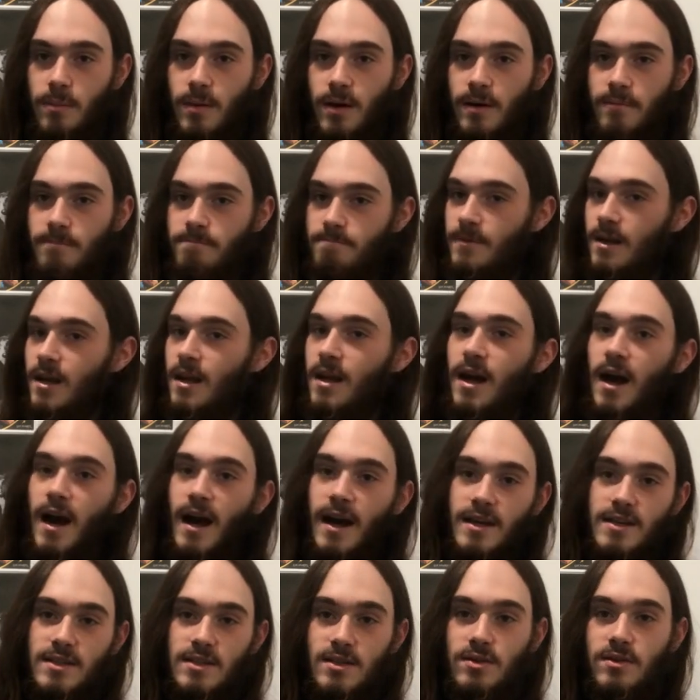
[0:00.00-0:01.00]
but
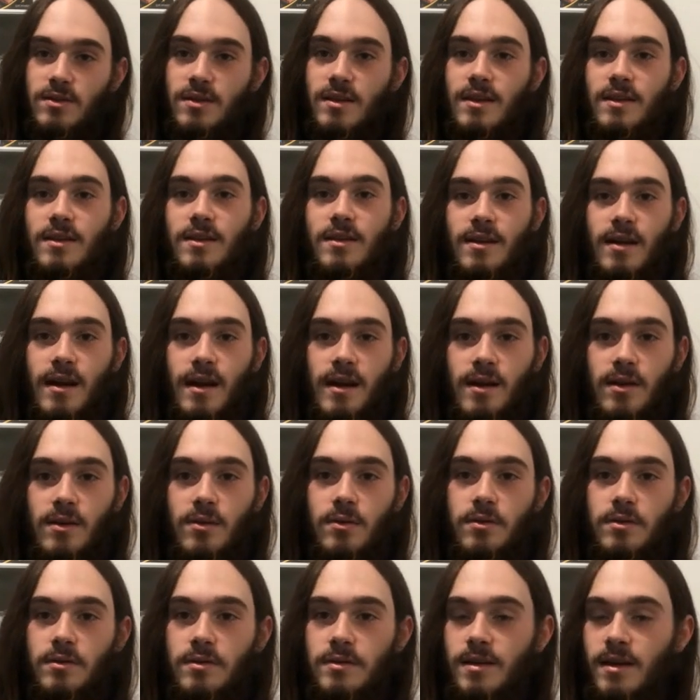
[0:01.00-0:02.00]
I still think they're kind of
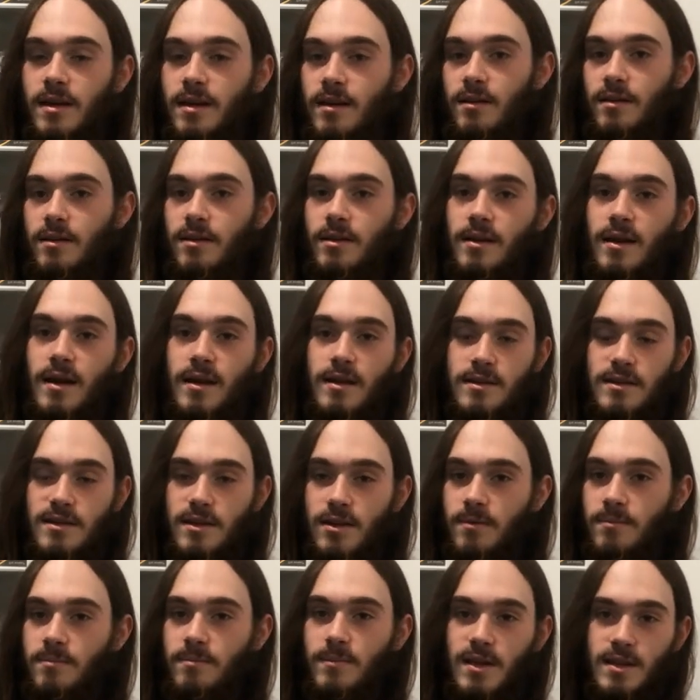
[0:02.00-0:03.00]
cool to take a look at,
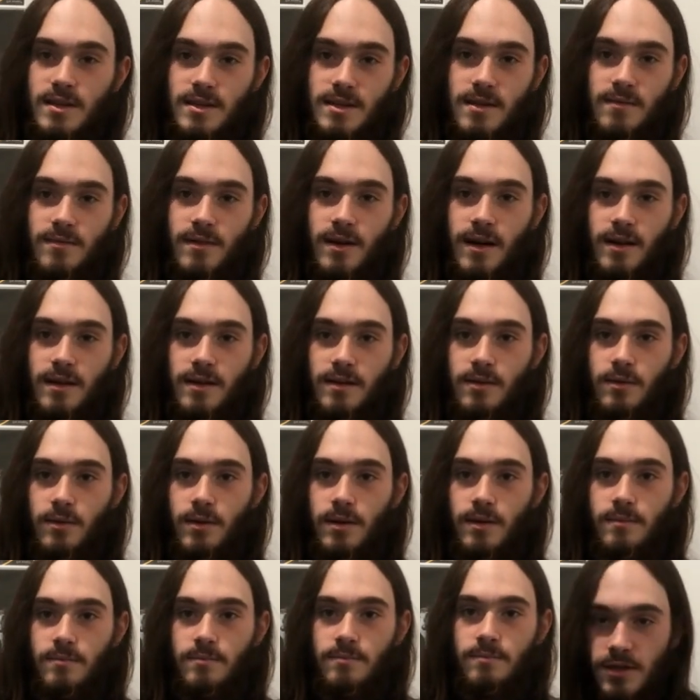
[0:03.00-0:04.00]
so let's get right into
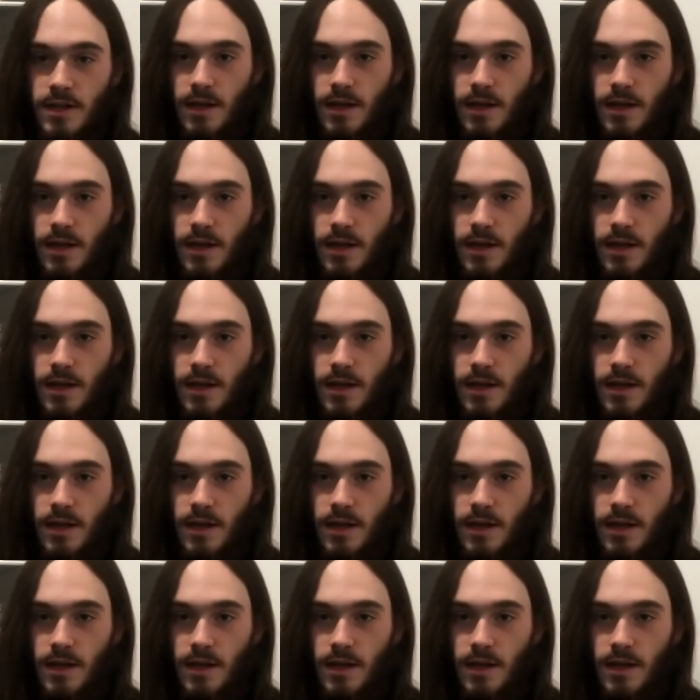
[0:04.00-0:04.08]
it.